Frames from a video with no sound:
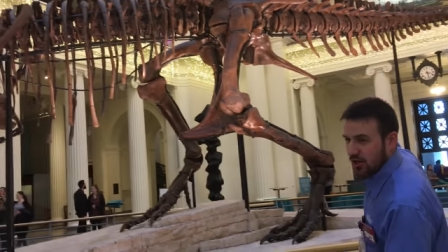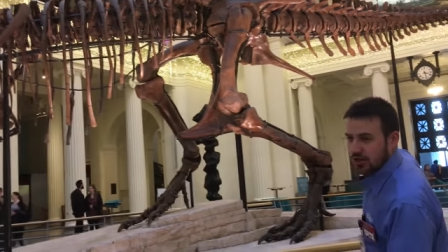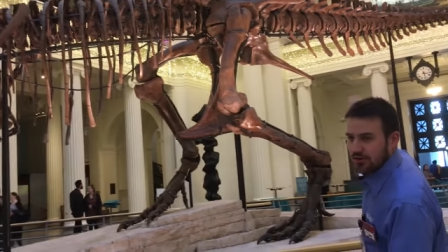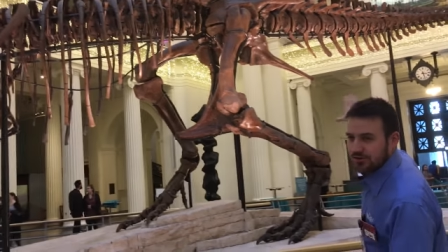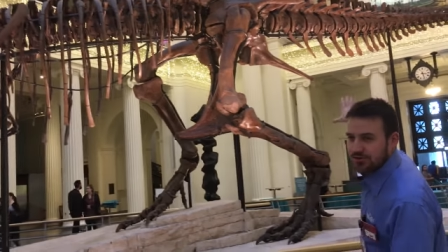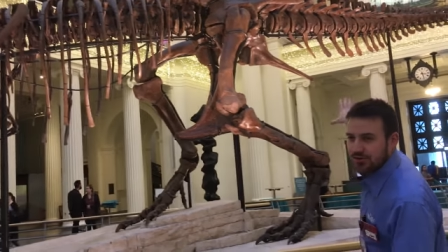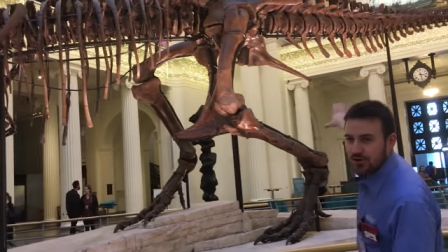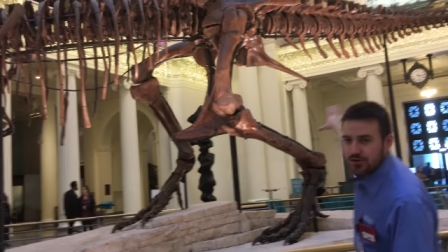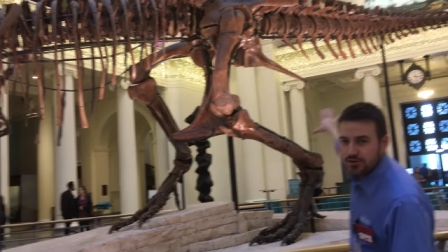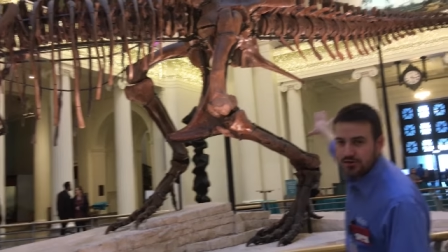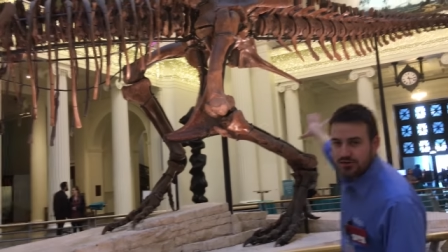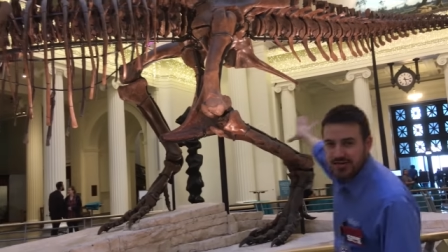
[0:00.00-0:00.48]

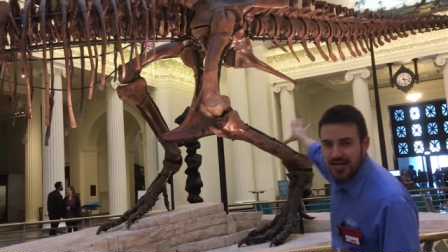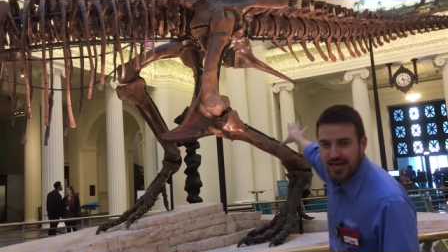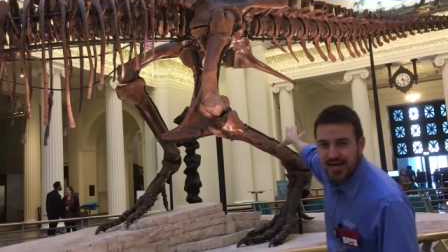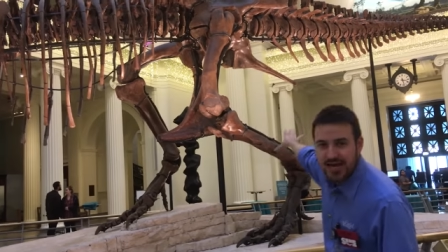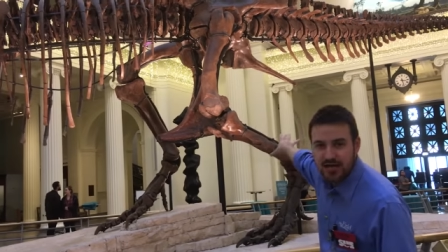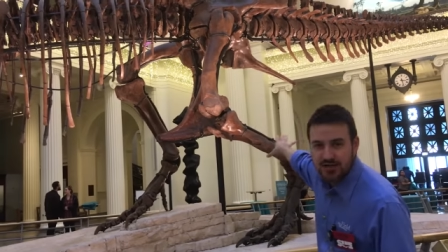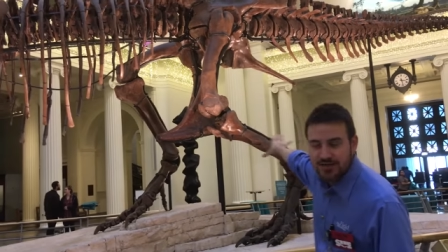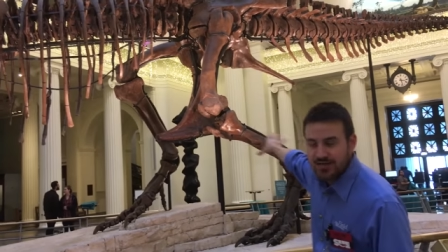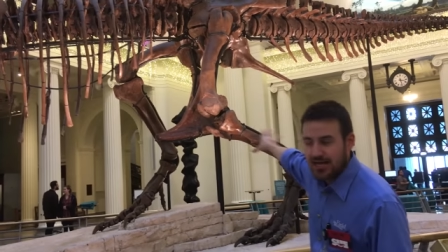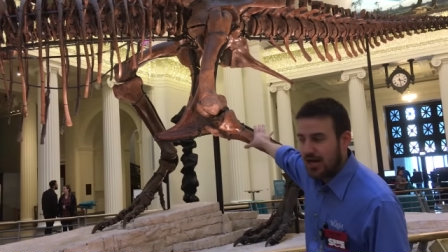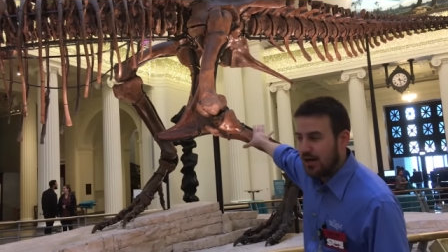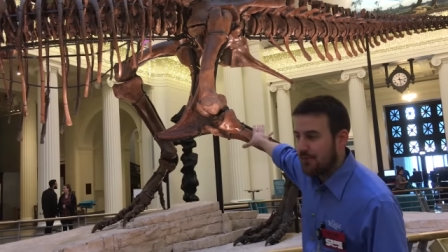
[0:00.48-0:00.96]
girth on her
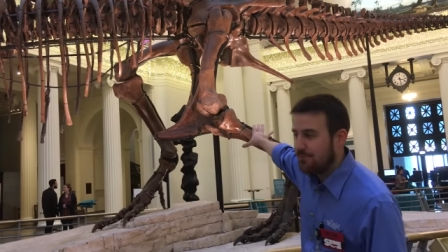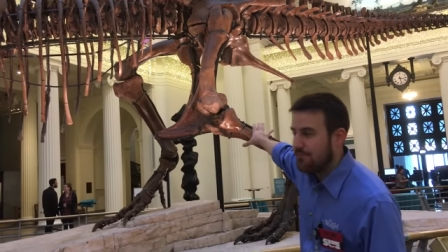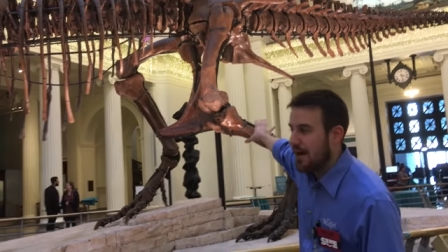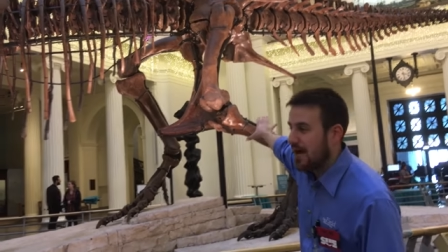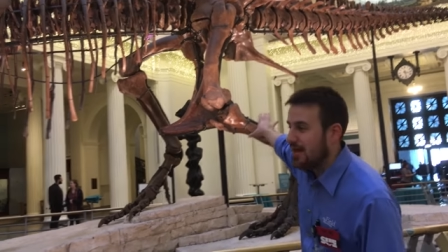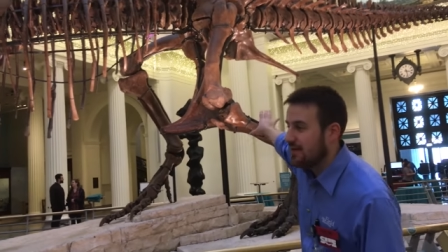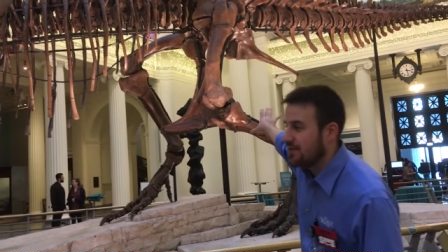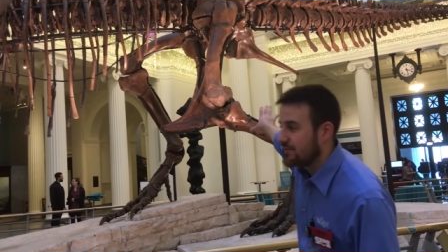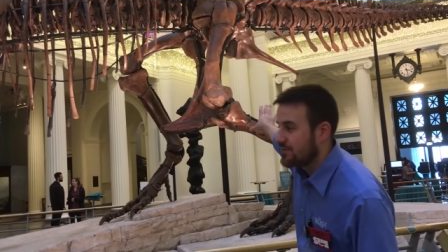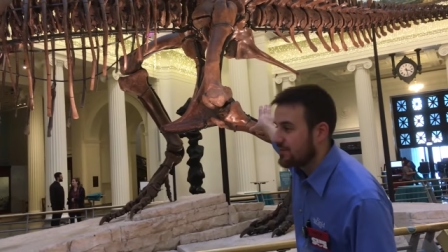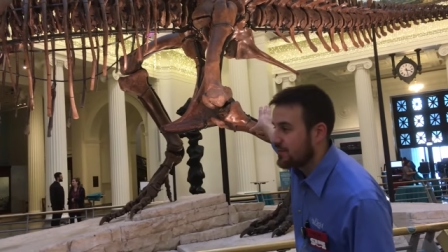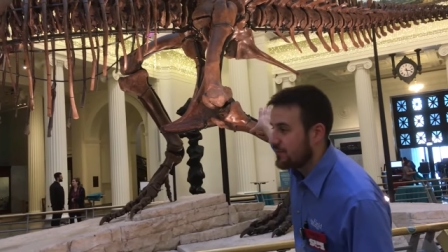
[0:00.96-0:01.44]
tail to help
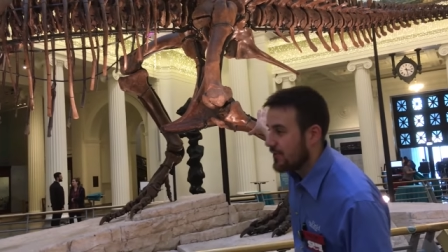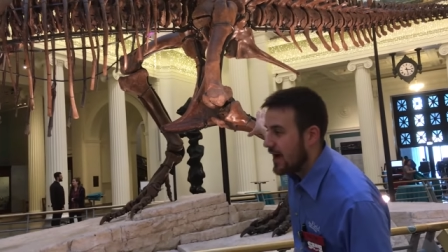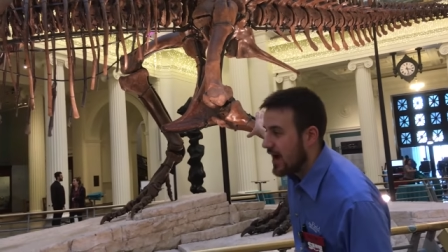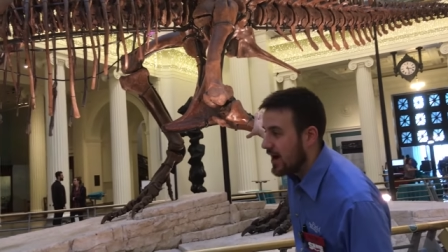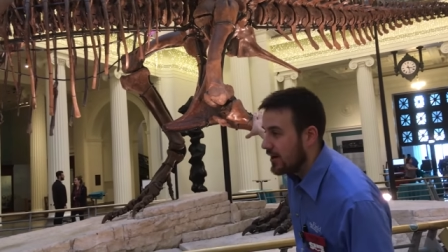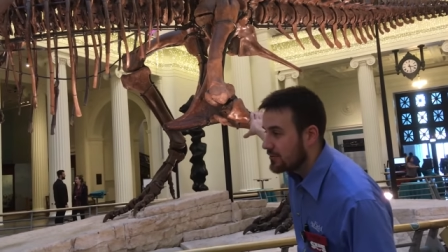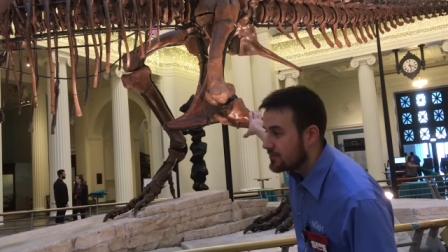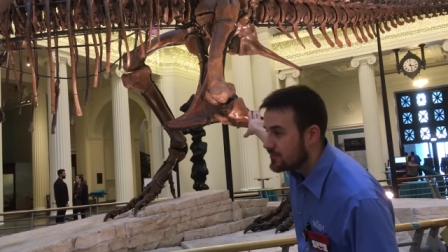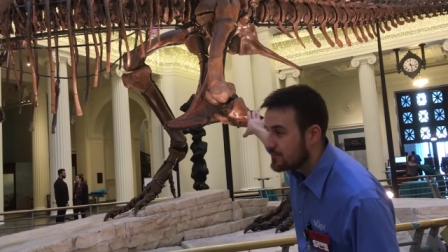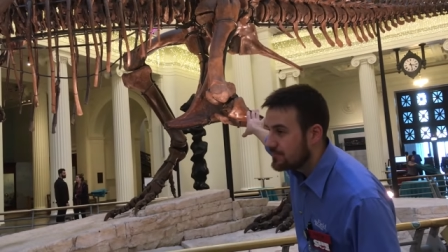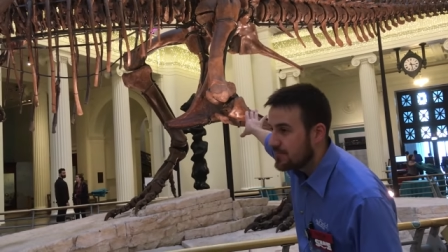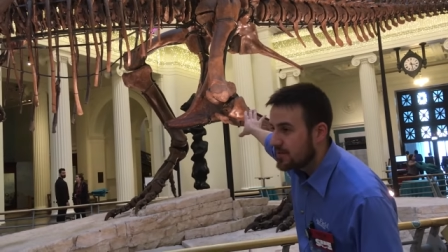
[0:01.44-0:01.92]
balance her
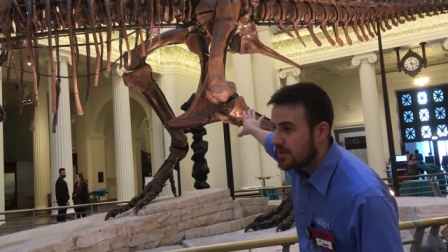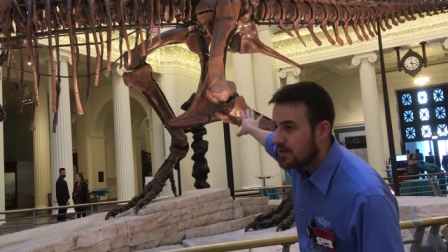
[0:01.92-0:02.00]
out.